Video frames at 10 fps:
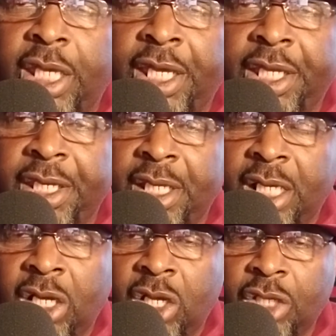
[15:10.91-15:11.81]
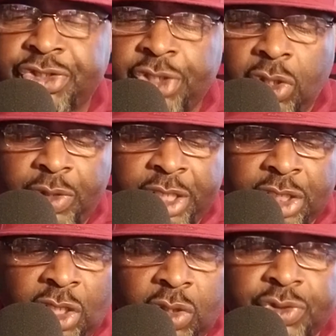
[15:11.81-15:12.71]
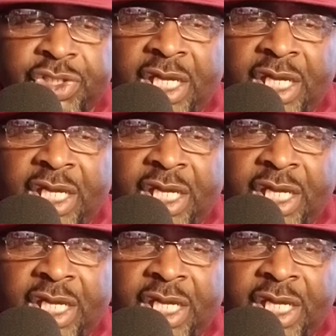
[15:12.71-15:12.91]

And also, in closing,